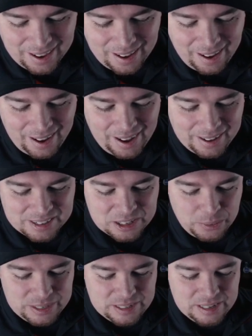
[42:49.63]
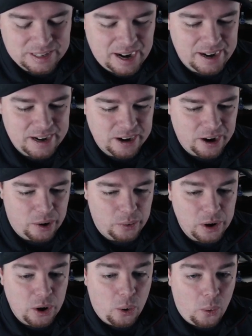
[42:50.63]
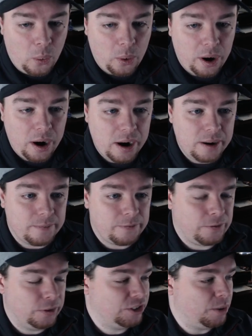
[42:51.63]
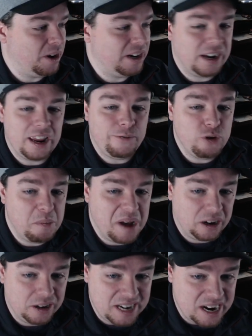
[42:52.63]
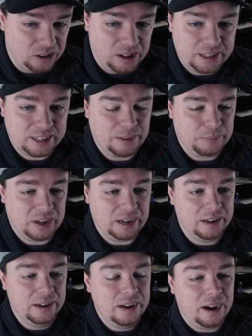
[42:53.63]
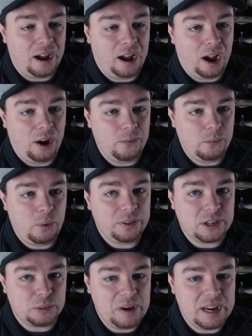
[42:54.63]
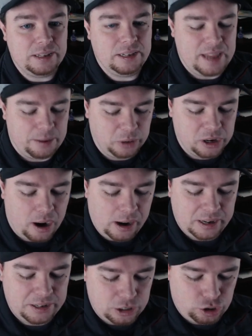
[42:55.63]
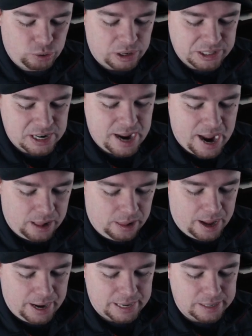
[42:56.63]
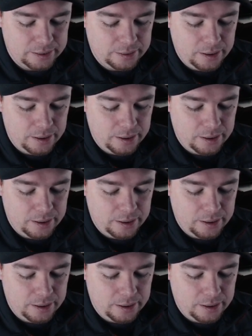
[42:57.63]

So it's designed, or for somebody to give you a better deal on something. What this means is that regarded as a trusted ally,